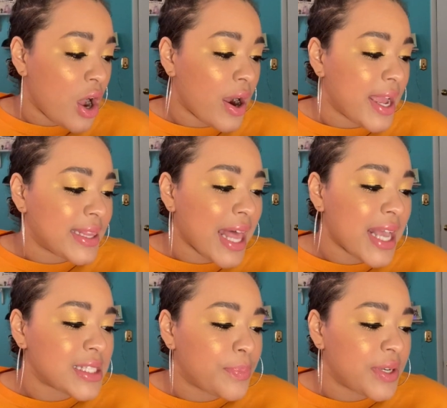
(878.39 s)
All right, and
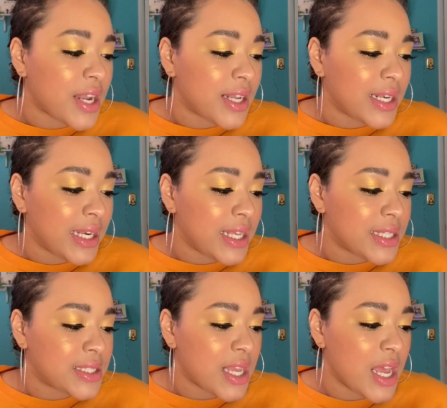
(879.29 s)
last but not
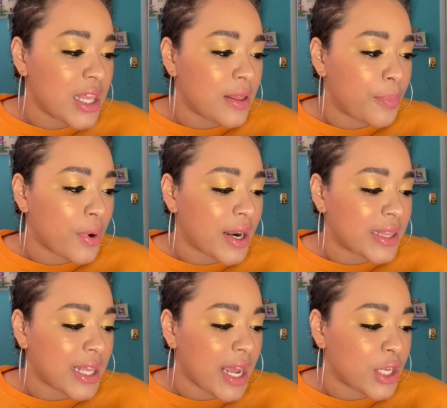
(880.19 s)
least, the
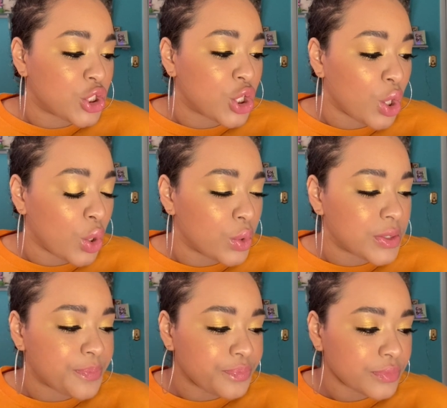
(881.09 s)
product that I
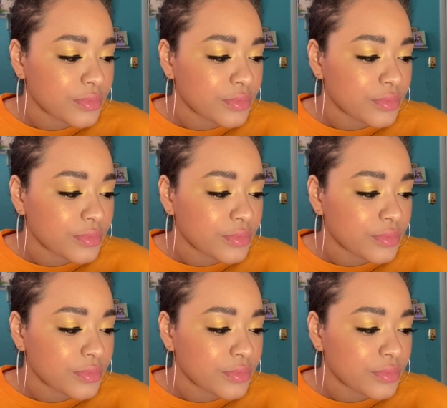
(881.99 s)
chose